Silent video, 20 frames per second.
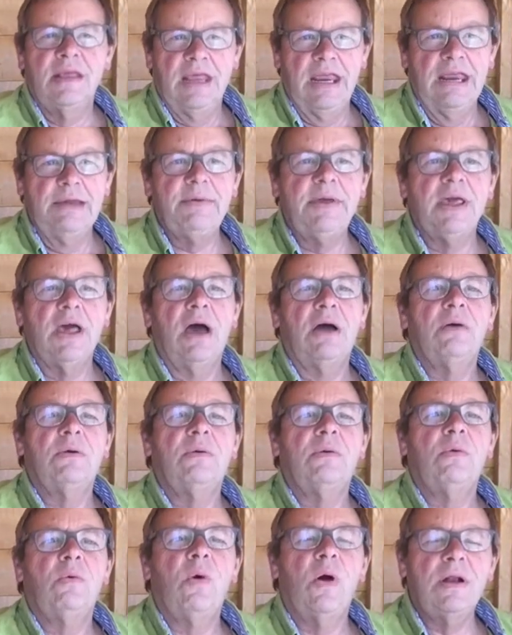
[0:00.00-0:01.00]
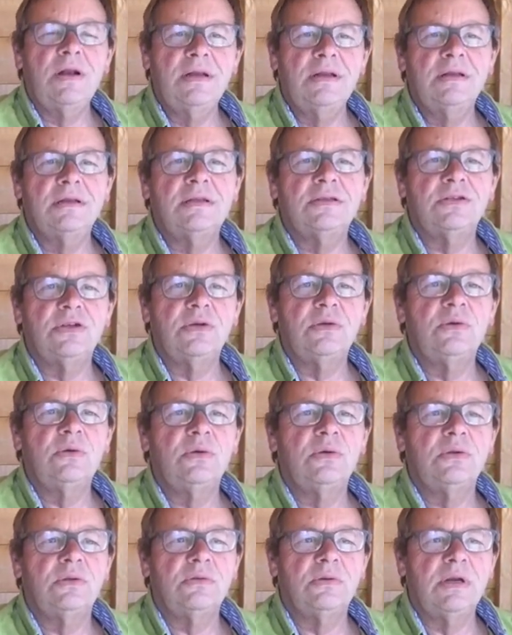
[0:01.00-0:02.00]
Here we go. One, two,
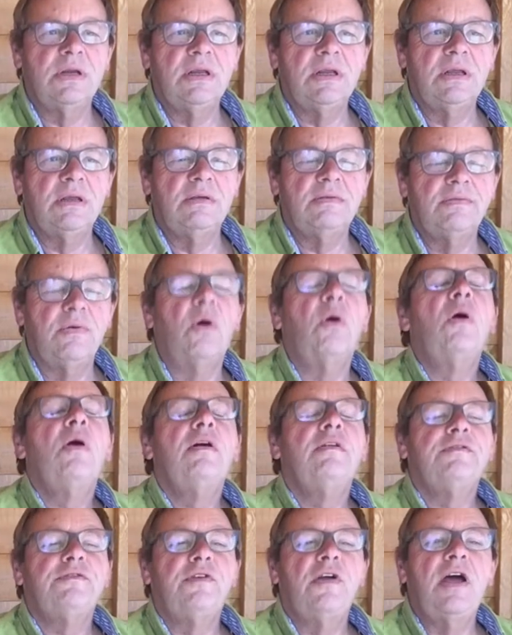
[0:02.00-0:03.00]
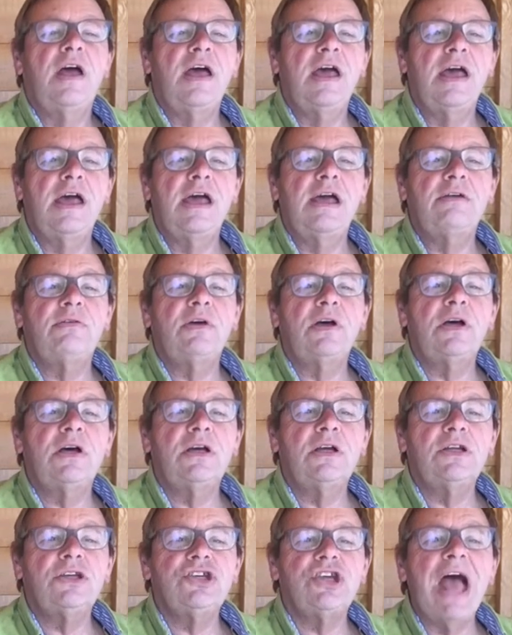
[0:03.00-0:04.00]
three, four.
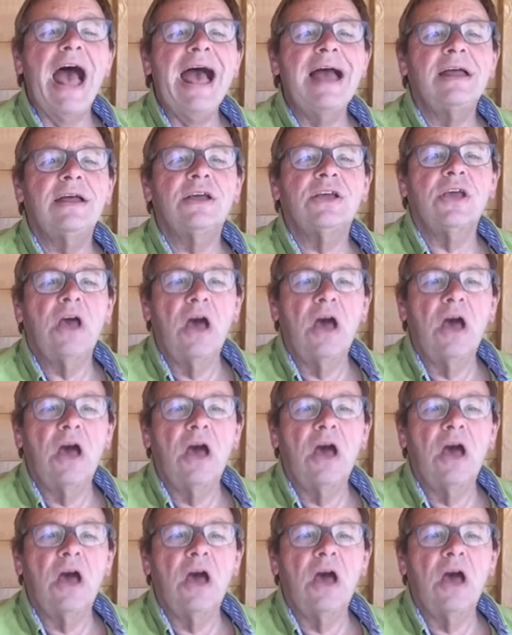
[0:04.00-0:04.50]
Frère Jacques.